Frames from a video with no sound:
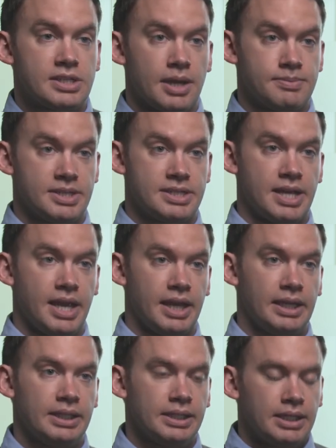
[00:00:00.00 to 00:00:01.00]
times a
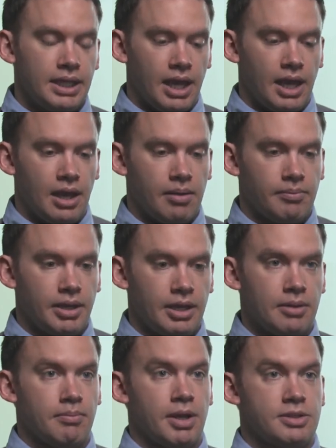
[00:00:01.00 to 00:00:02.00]
day um,
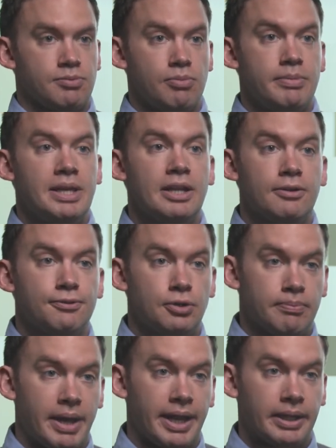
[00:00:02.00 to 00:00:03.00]
in a much more
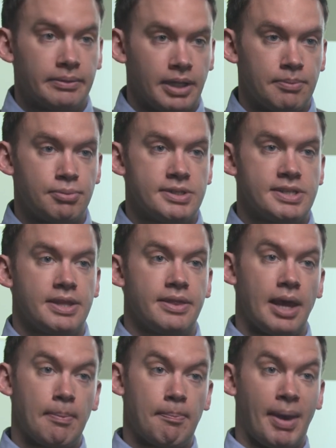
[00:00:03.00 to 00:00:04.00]
meaningful manner and present
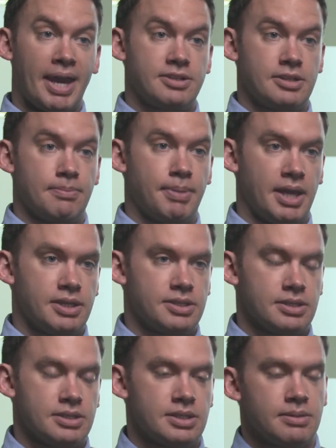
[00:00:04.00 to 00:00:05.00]
that back to the
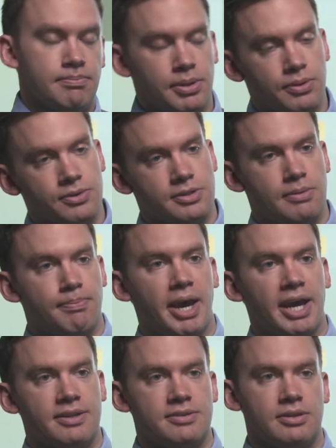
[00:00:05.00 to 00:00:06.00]
patient, but also
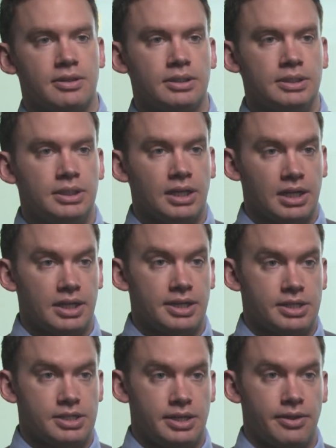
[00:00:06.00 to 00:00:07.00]
back to the
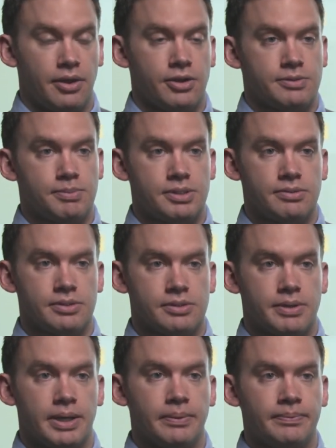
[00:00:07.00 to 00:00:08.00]
clinician in the hospital as
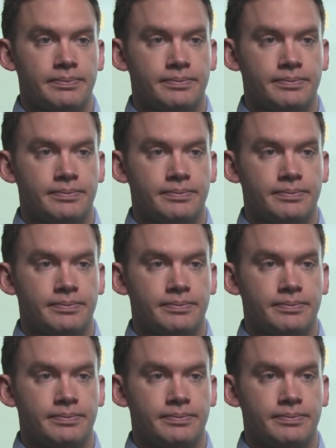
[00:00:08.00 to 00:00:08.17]
well.